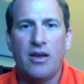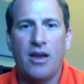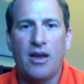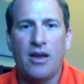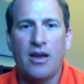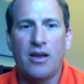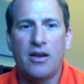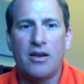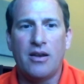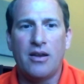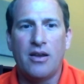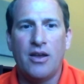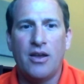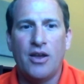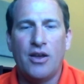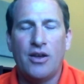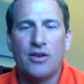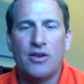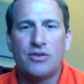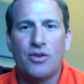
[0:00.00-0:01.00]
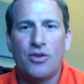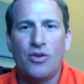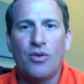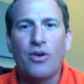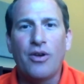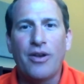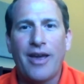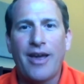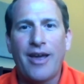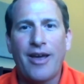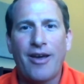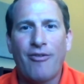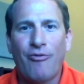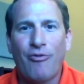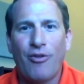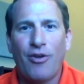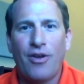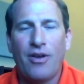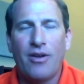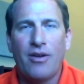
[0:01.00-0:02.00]
and so you could
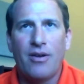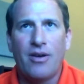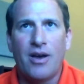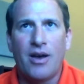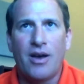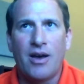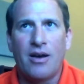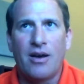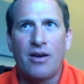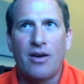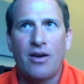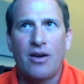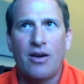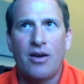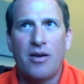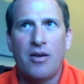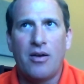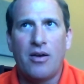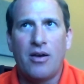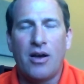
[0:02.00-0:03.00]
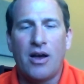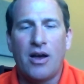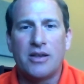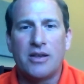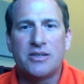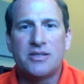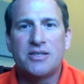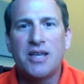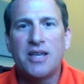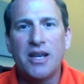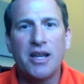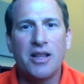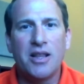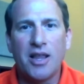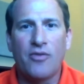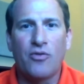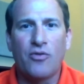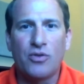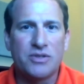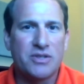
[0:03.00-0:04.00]
have a city
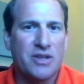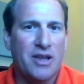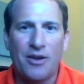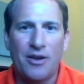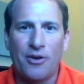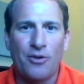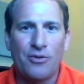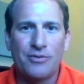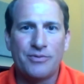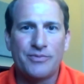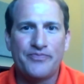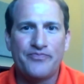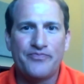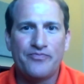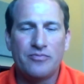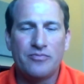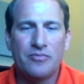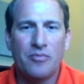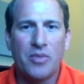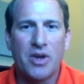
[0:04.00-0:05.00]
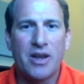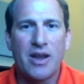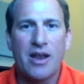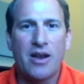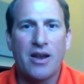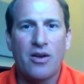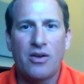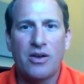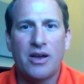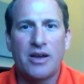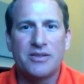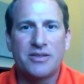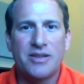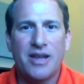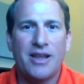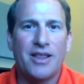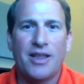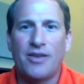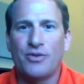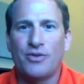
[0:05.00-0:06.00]
level sale, but not a
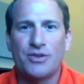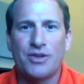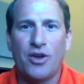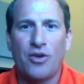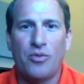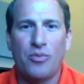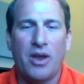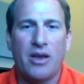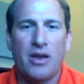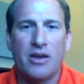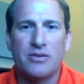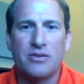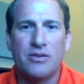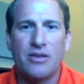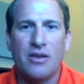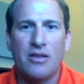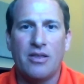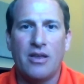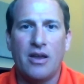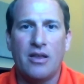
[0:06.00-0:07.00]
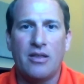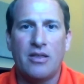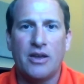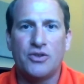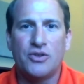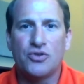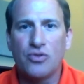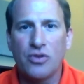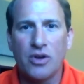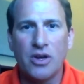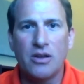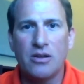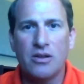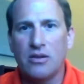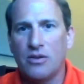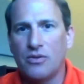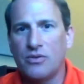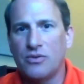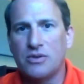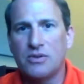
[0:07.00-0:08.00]
state level sale, because they treat
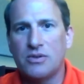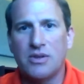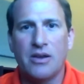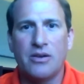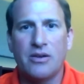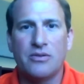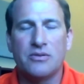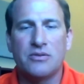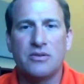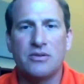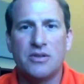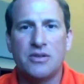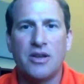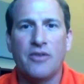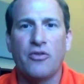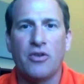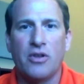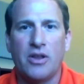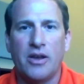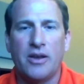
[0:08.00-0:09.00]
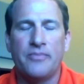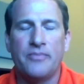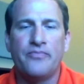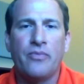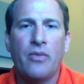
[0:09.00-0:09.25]
those sales differently.